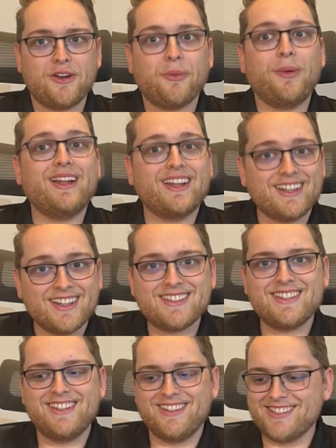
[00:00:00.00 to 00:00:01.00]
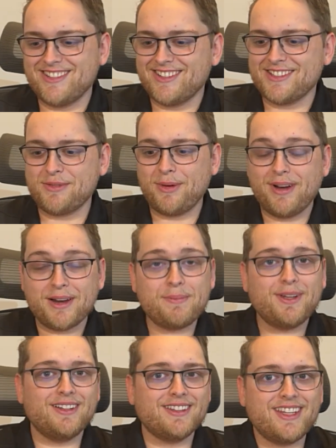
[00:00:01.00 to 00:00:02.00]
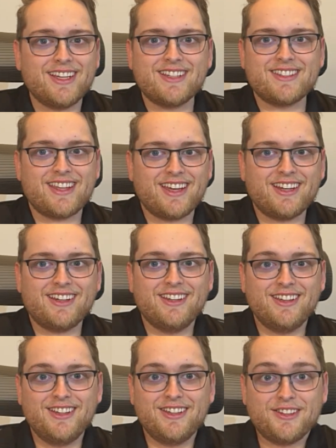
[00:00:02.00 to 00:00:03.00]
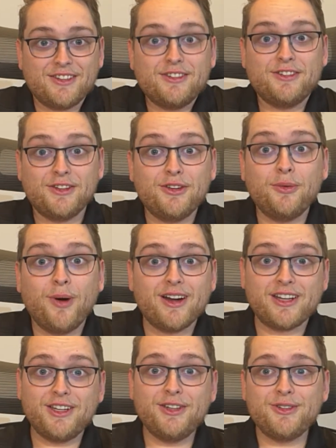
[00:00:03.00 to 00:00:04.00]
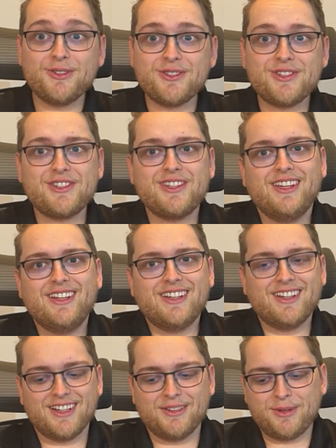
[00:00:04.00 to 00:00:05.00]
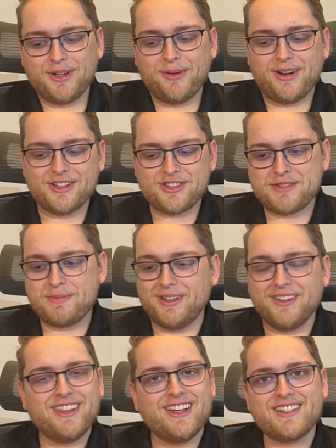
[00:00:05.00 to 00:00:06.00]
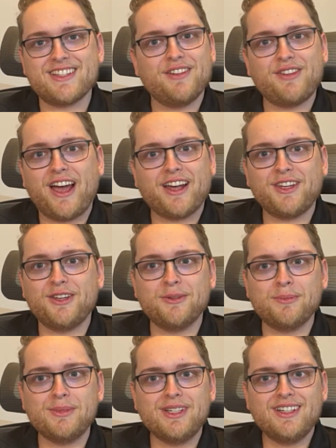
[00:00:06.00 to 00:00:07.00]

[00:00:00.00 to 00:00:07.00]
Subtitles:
willingness to do so, because we want to build things that you want to use. We don't want to just build things in a vacuum